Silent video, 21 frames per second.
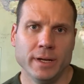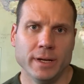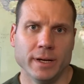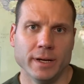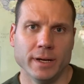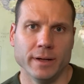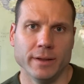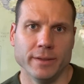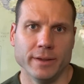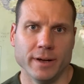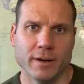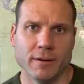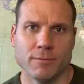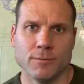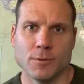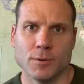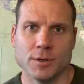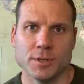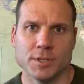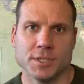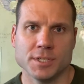uh, the Air
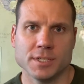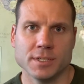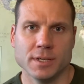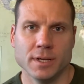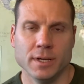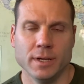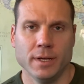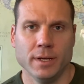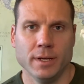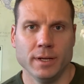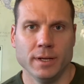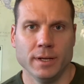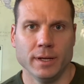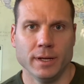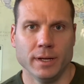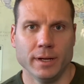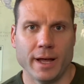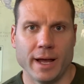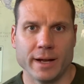Force uh,